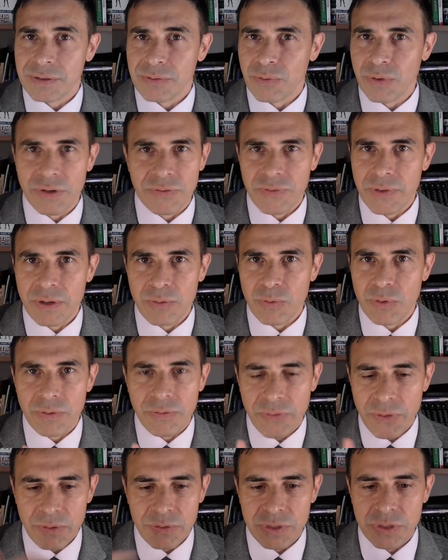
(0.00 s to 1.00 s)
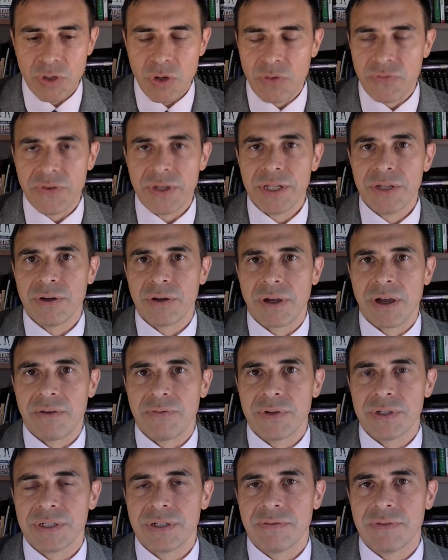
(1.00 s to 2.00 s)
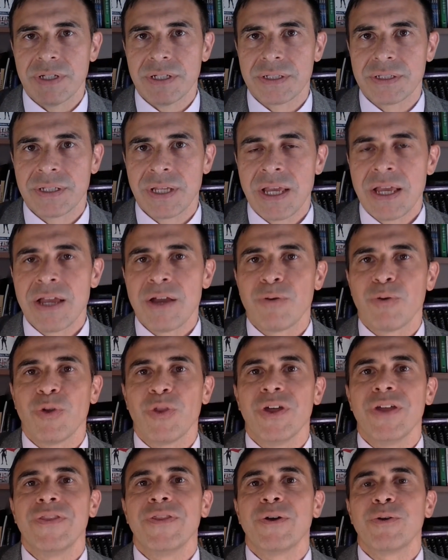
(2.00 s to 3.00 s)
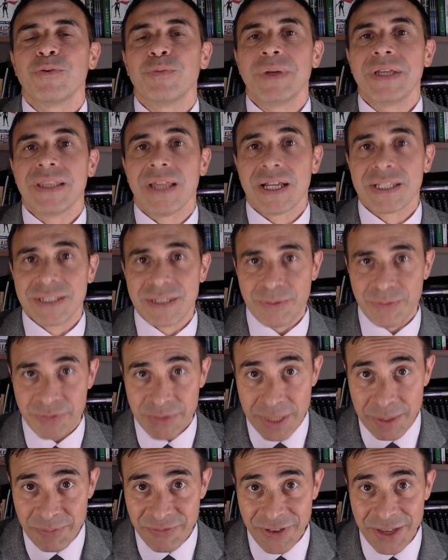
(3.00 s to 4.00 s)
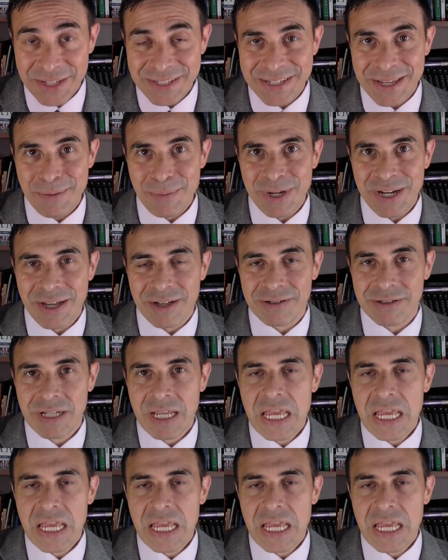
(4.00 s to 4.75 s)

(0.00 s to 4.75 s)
What if there was no video coverage of this? Well, then there would be lots of deepfakes coming out.